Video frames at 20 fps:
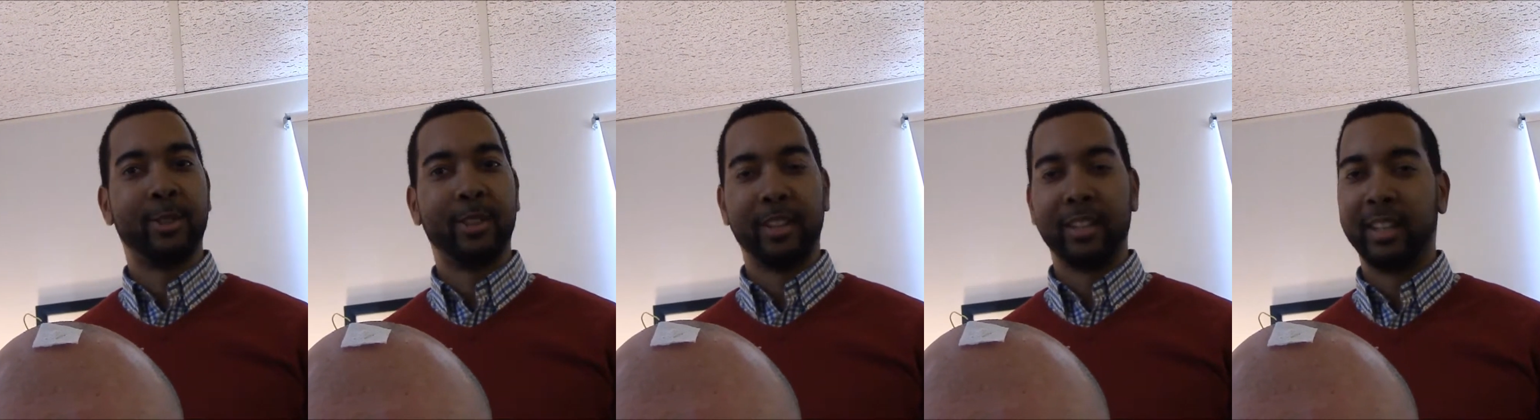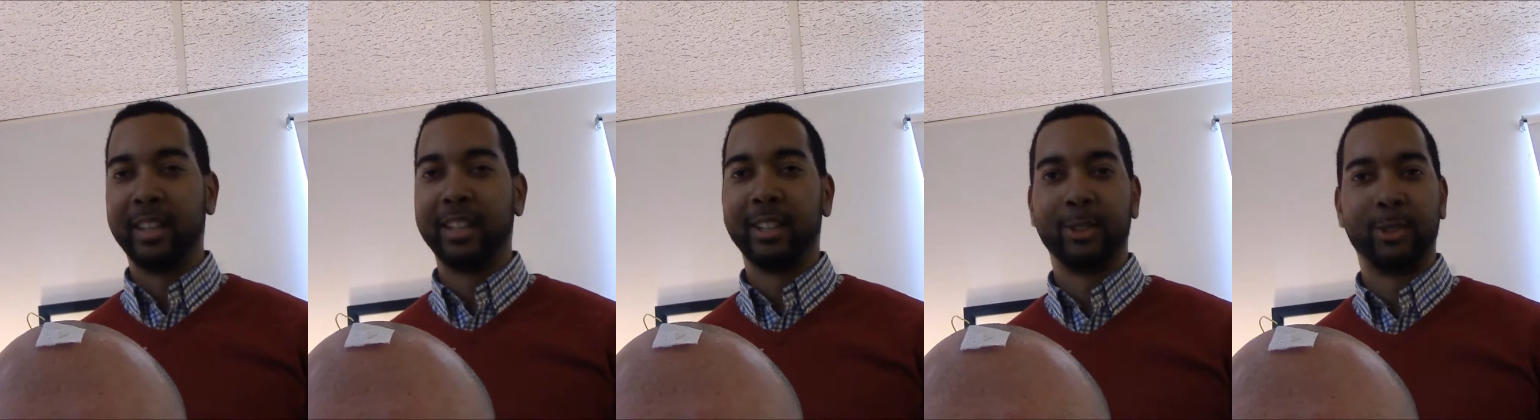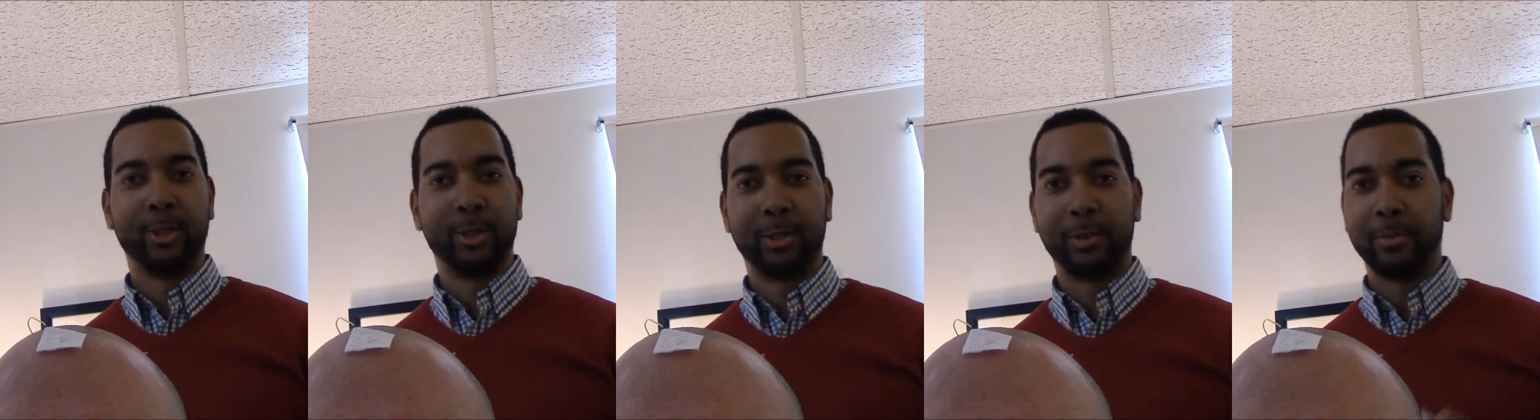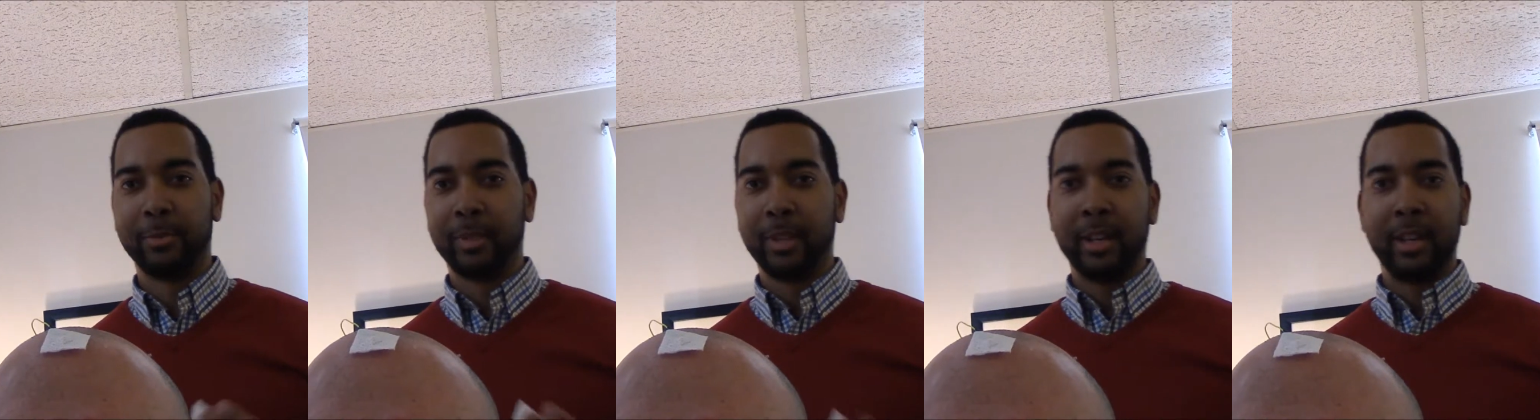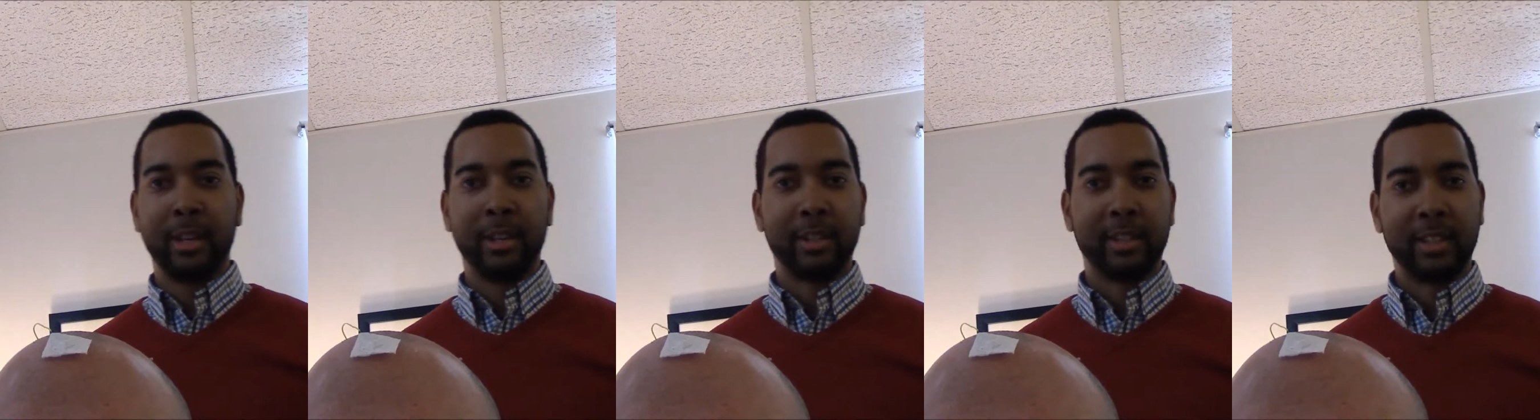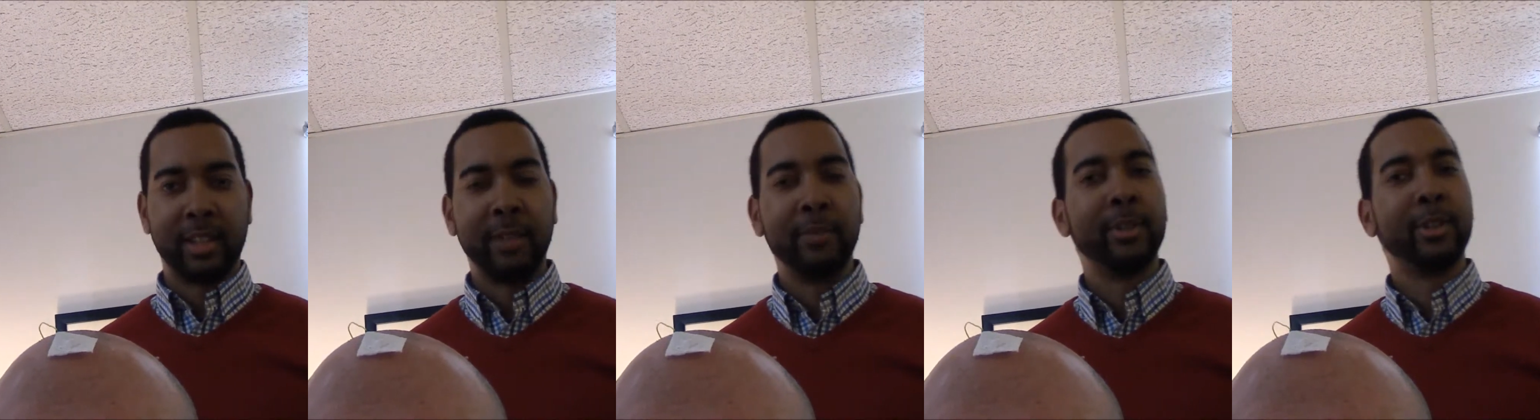Again, it's just
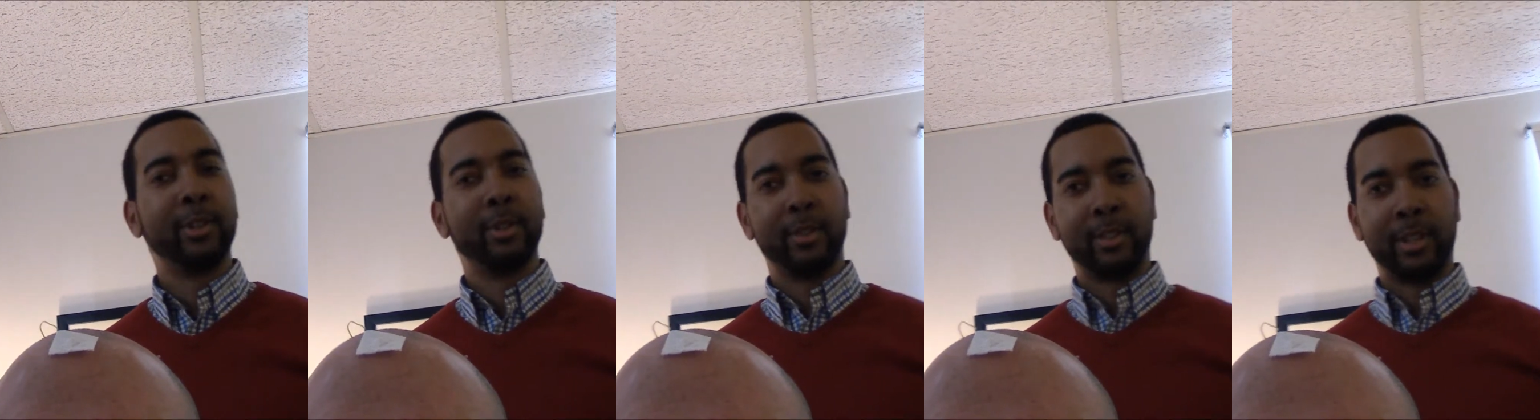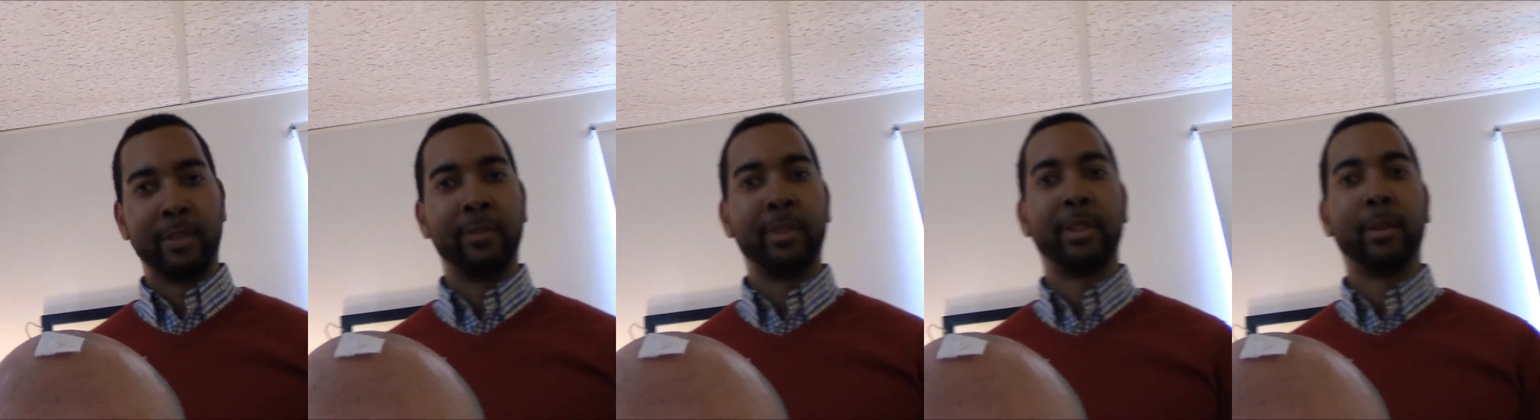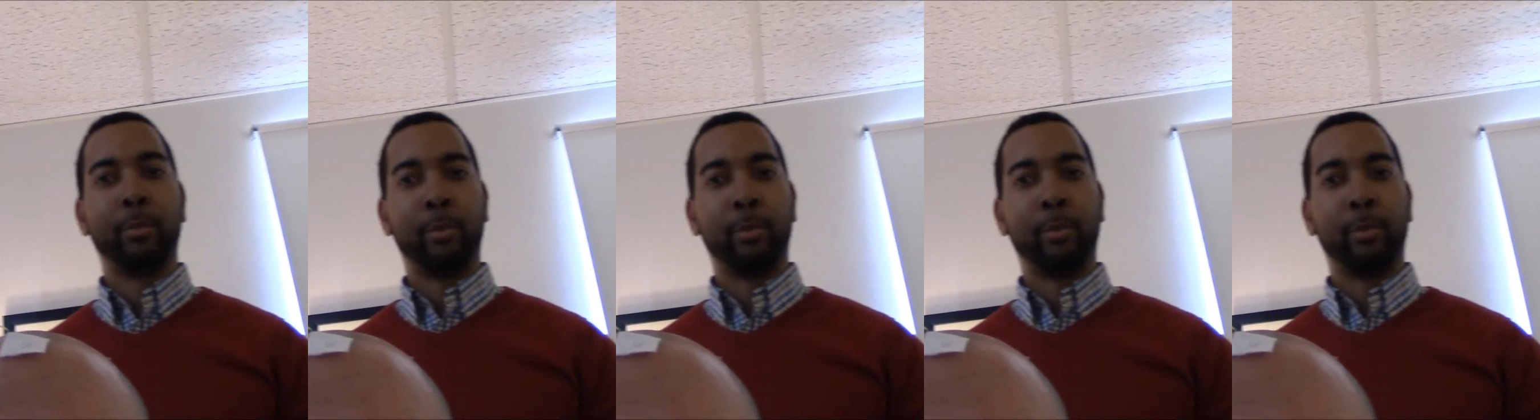giving the